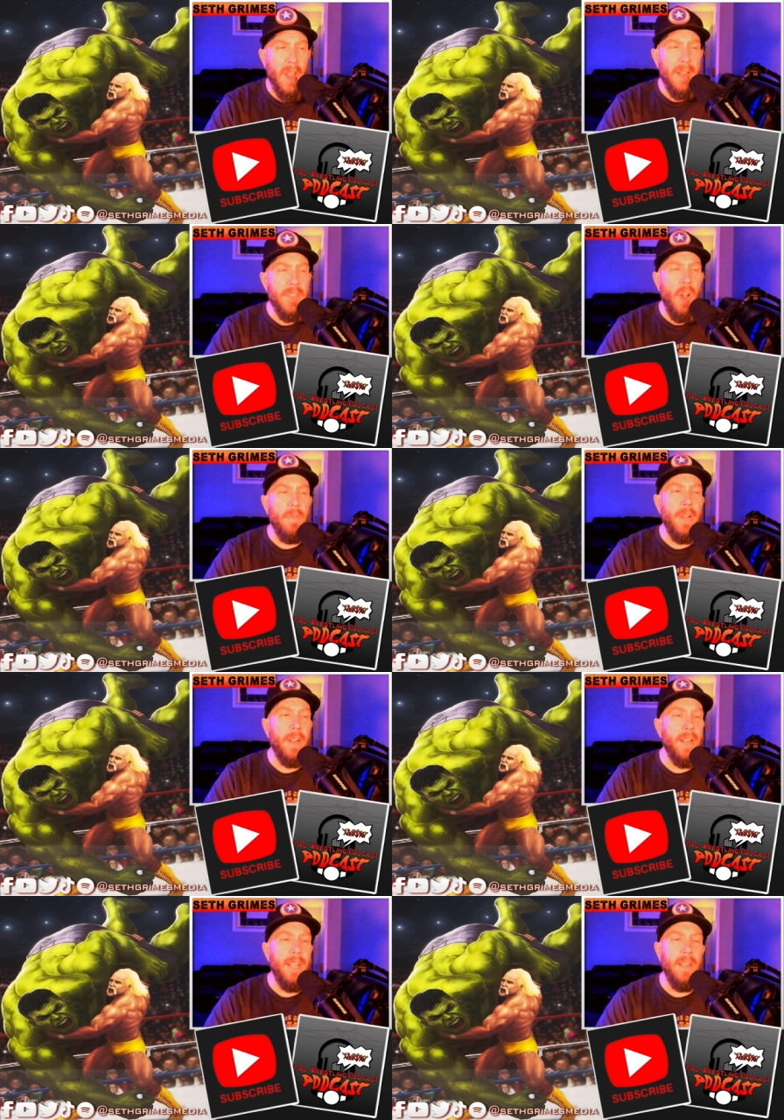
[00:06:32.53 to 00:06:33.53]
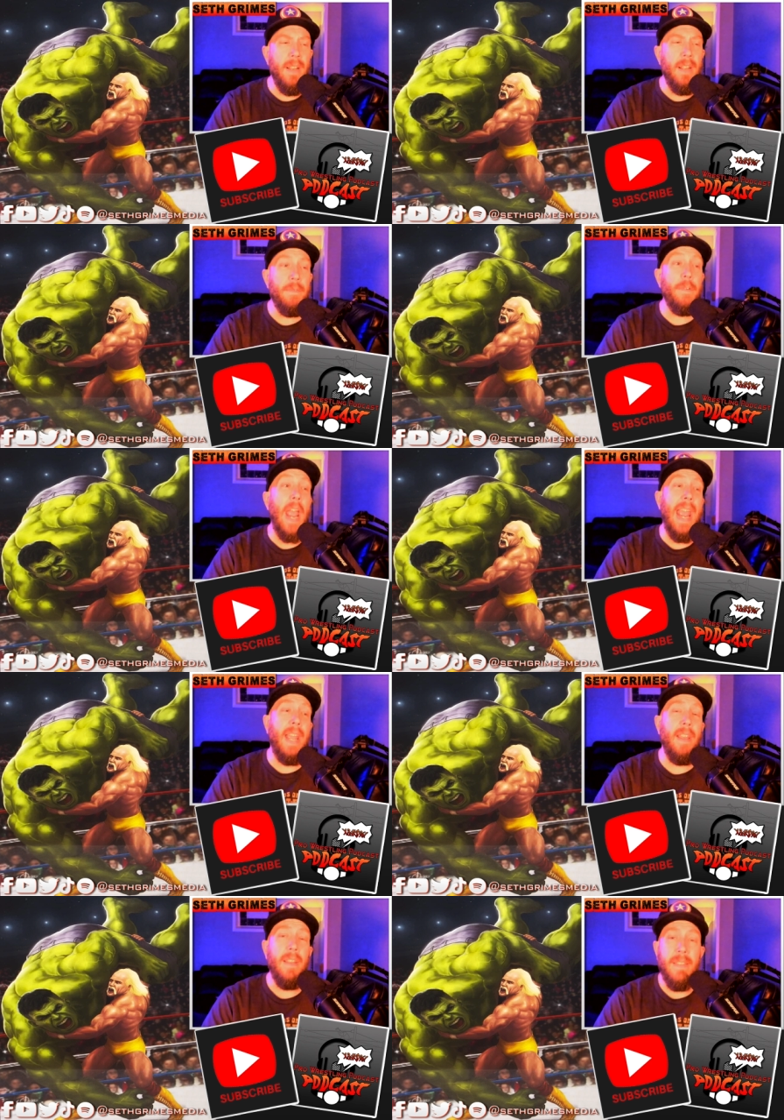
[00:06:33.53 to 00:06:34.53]
it's all very uh,
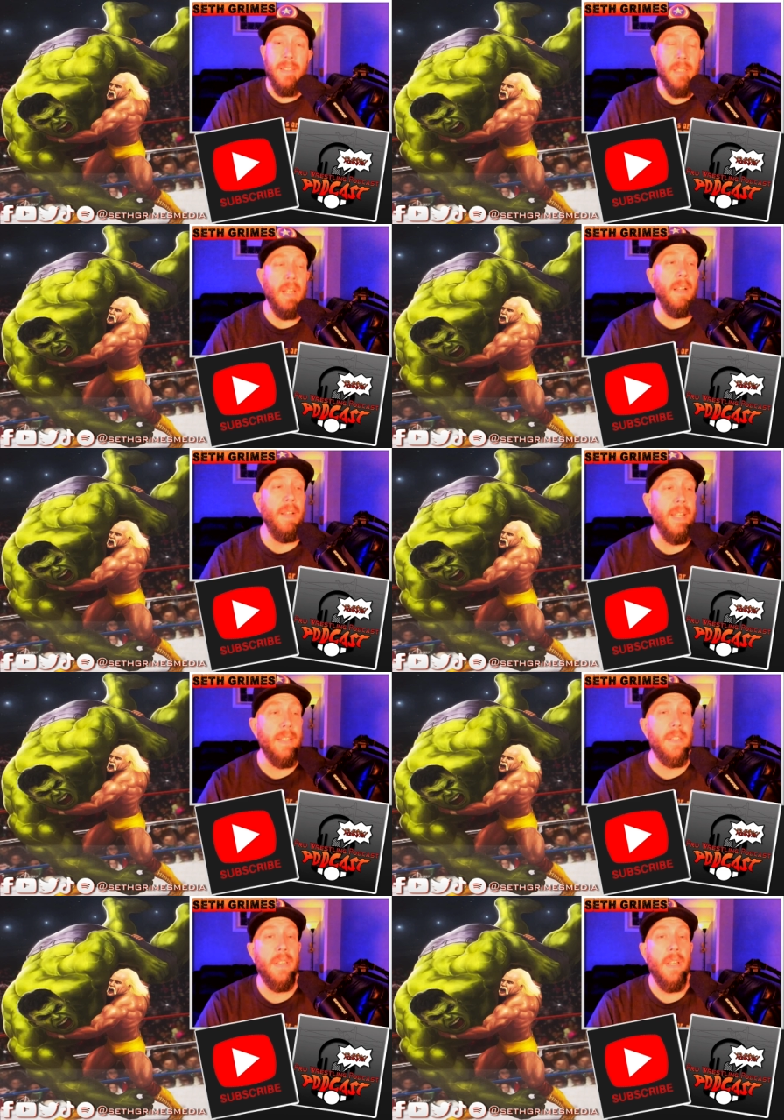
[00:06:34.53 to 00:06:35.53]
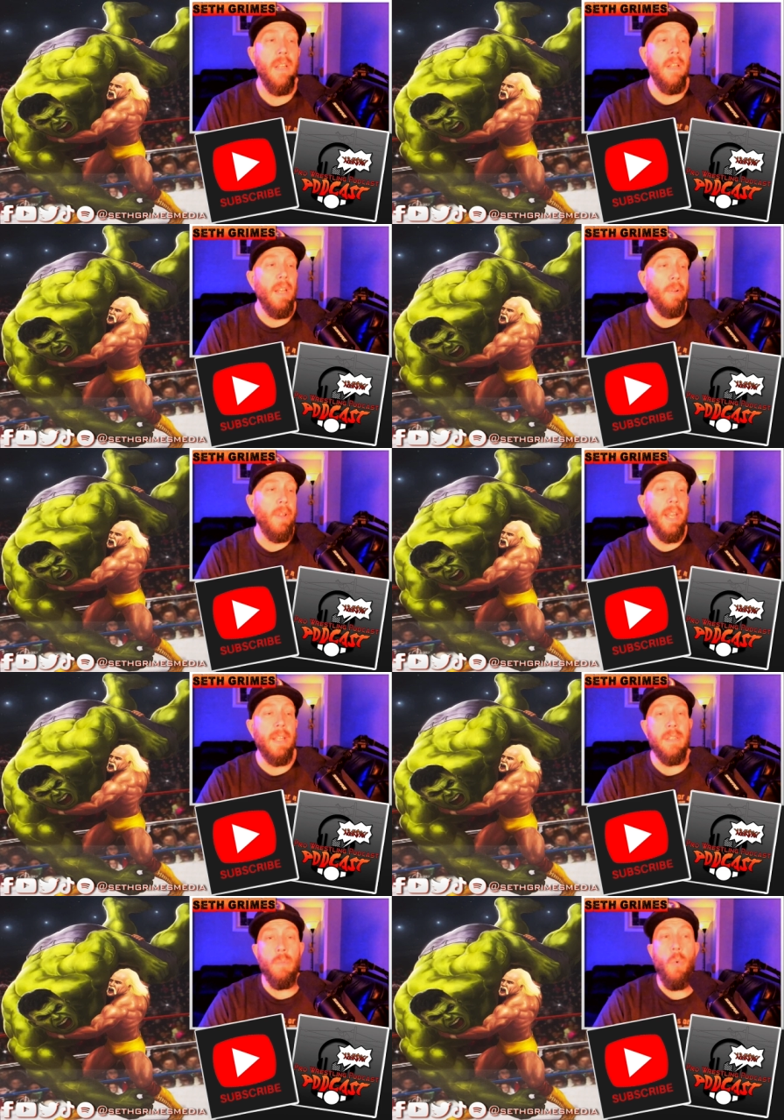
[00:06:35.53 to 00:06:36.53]
vague to say the least. I would
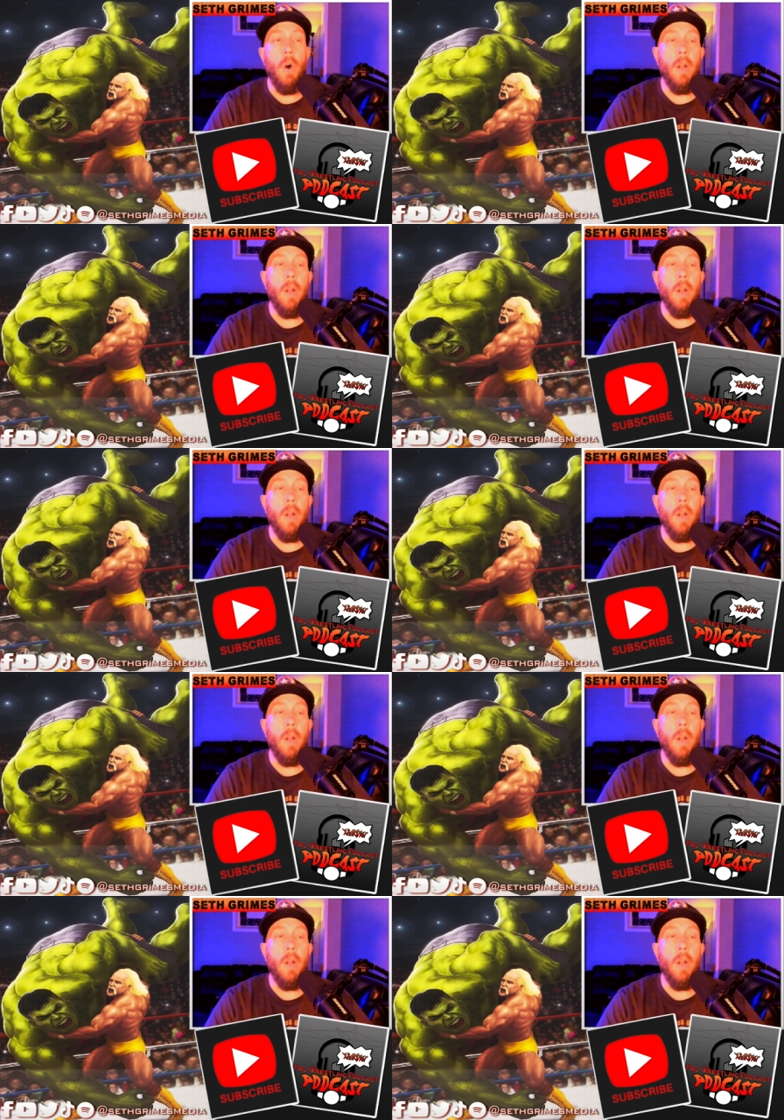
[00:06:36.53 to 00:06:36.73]
like some more